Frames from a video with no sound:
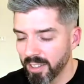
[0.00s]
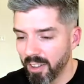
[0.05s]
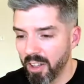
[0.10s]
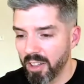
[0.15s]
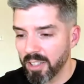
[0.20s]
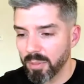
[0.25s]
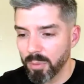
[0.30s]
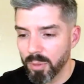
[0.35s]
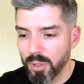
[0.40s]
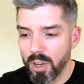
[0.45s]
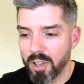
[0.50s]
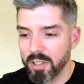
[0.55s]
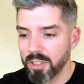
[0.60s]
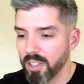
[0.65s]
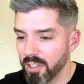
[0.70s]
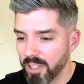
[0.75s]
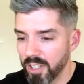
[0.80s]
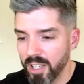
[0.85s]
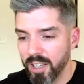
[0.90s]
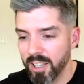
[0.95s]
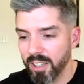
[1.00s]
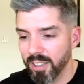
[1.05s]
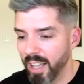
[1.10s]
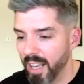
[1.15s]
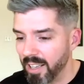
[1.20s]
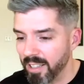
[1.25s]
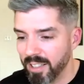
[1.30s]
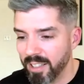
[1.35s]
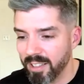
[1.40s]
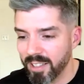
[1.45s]
Awesome. John's using it.
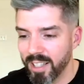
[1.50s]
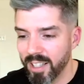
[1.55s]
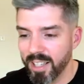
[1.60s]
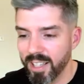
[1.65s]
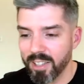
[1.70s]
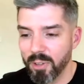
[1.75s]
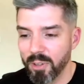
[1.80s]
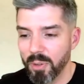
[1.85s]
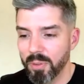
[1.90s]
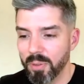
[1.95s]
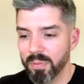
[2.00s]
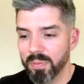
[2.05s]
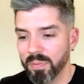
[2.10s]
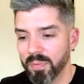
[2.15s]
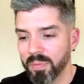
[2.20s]
Elaine's using it. Cool.